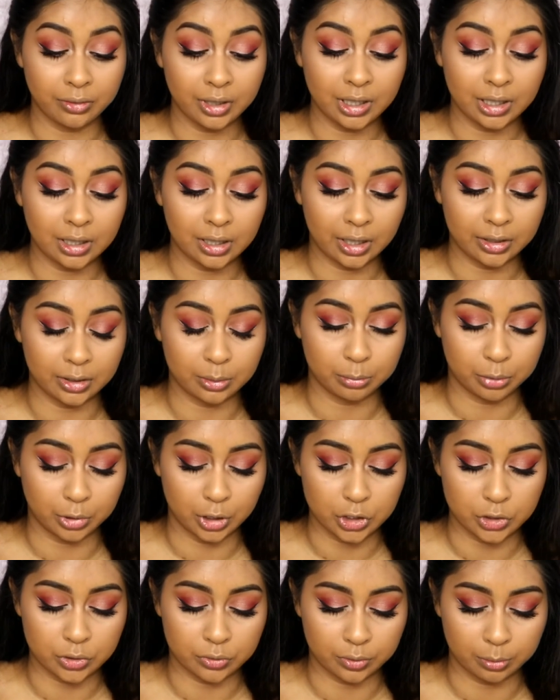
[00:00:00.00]
really like the
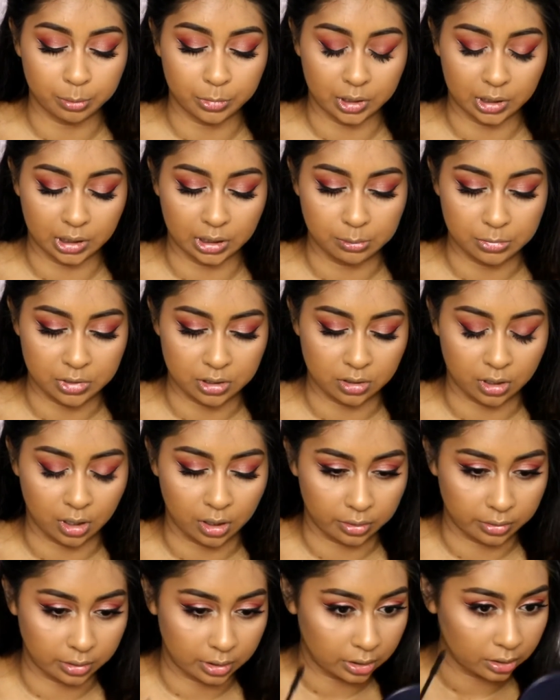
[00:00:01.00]
brush from the
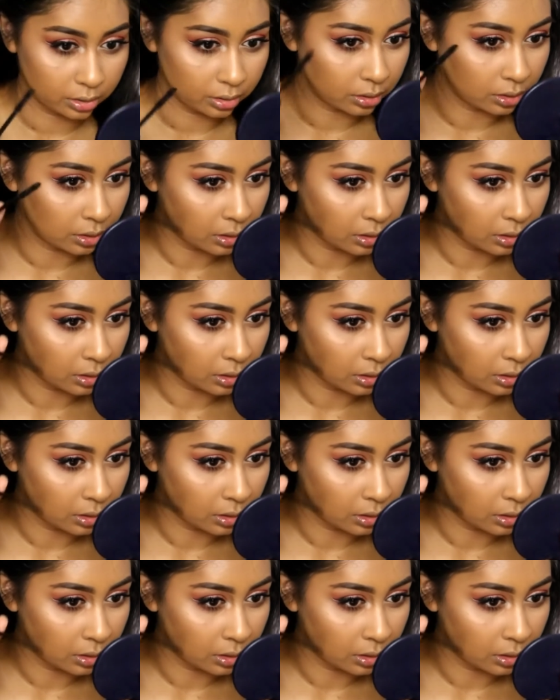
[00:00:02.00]
mascara.